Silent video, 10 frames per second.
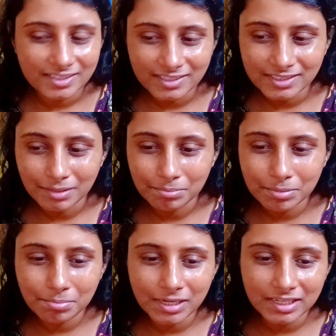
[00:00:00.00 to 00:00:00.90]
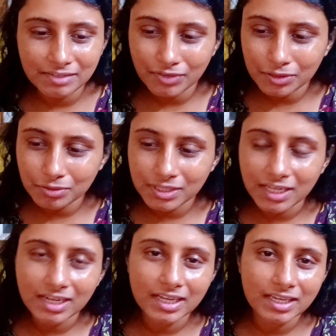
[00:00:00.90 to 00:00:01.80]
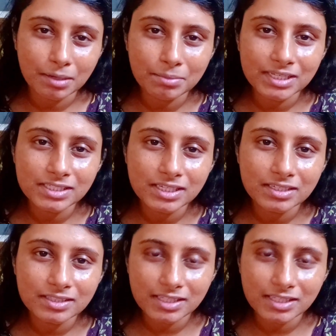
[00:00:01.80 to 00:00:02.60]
some people, even though they are like amazing,